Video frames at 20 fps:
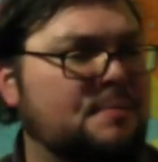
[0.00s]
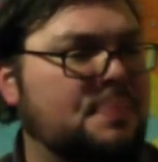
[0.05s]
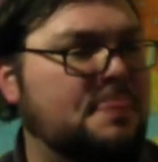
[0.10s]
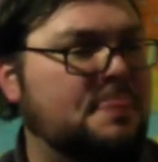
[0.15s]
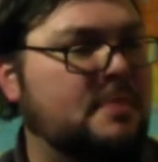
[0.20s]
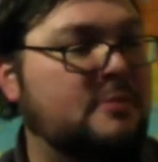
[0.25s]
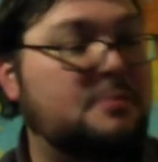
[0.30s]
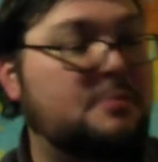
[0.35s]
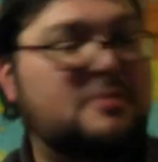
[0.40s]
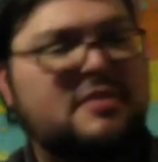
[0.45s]

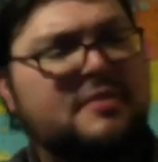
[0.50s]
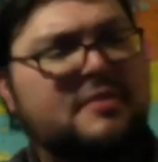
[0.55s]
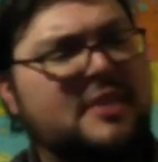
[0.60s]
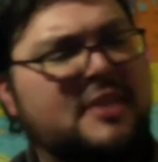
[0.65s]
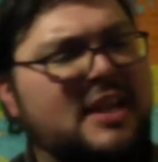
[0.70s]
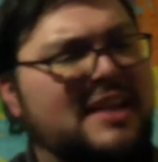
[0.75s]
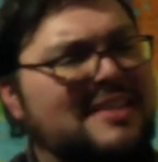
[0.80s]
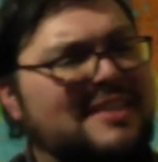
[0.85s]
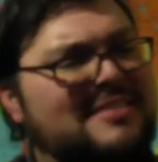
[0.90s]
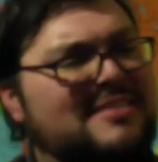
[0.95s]

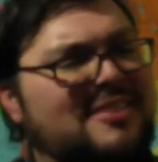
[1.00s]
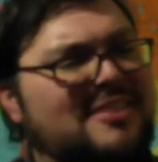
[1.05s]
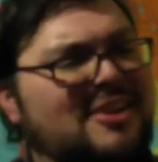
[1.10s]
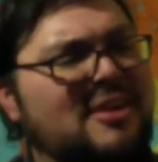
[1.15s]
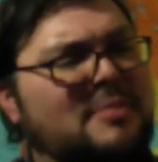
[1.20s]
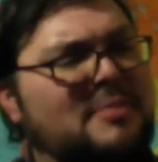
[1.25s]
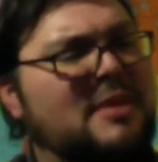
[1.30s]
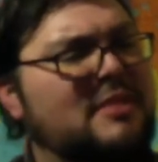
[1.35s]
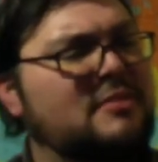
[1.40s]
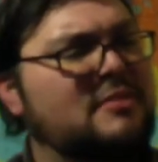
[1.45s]
Specifically, let's
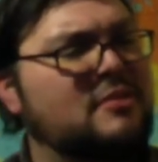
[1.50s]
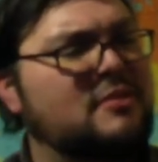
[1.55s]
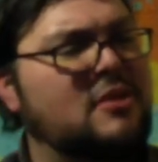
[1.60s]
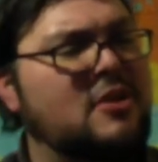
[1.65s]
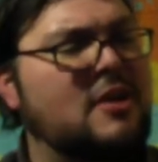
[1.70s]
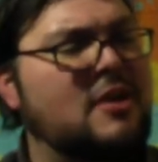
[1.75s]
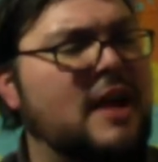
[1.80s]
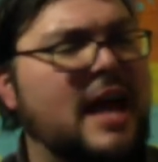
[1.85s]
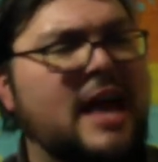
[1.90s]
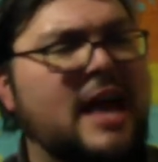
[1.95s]
talk about
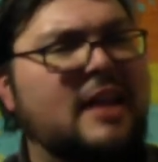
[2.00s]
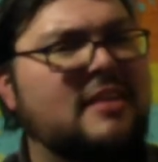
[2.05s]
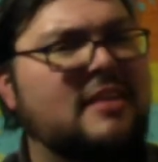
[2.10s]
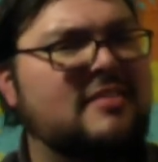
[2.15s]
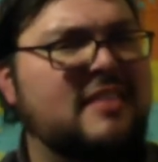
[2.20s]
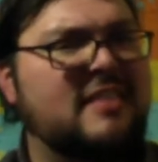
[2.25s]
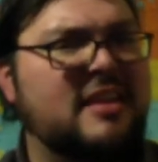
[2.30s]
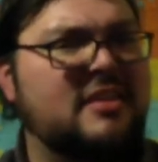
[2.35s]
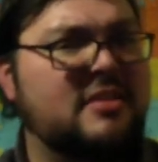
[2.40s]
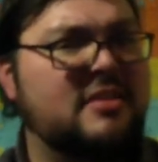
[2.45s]
Tsar Alexander